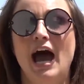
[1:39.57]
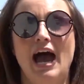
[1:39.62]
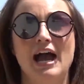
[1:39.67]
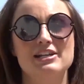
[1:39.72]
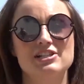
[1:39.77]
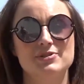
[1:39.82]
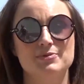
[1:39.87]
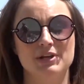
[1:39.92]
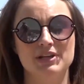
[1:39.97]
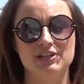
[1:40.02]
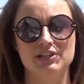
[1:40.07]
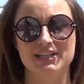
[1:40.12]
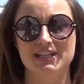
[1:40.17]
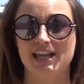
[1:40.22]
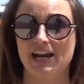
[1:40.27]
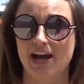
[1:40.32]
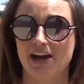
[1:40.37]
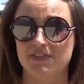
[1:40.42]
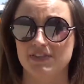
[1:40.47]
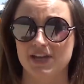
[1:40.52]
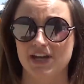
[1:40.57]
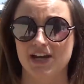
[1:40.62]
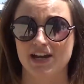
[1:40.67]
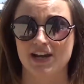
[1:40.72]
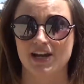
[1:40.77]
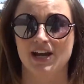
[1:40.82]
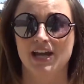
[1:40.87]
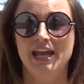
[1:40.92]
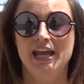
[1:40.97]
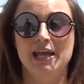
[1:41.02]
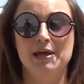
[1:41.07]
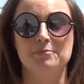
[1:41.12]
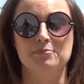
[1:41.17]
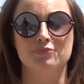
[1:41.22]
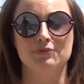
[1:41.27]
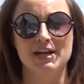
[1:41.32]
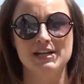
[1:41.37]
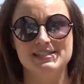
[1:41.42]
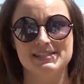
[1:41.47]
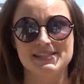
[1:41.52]
I just want you to get out there,
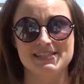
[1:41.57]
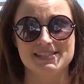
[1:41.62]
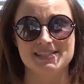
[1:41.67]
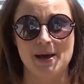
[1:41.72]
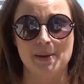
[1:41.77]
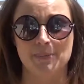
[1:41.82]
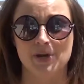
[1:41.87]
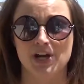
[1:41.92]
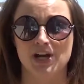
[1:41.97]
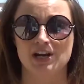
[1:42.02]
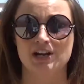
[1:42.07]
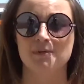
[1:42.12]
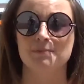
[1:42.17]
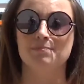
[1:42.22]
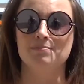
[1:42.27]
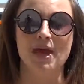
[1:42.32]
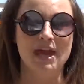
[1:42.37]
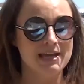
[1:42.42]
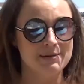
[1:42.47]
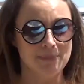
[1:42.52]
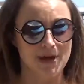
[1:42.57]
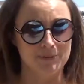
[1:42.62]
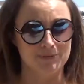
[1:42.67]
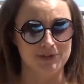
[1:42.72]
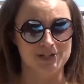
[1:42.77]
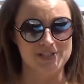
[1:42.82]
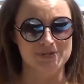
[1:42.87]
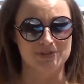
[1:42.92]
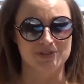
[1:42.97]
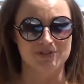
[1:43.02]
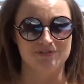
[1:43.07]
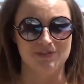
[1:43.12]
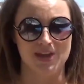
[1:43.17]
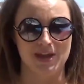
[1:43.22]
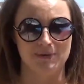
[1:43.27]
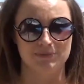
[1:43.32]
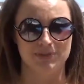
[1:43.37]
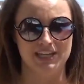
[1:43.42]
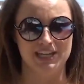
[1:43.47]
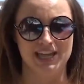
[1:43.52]
embrace the summer, make memories with your
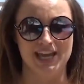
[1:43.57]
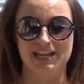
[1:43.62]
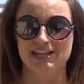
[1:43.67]
family,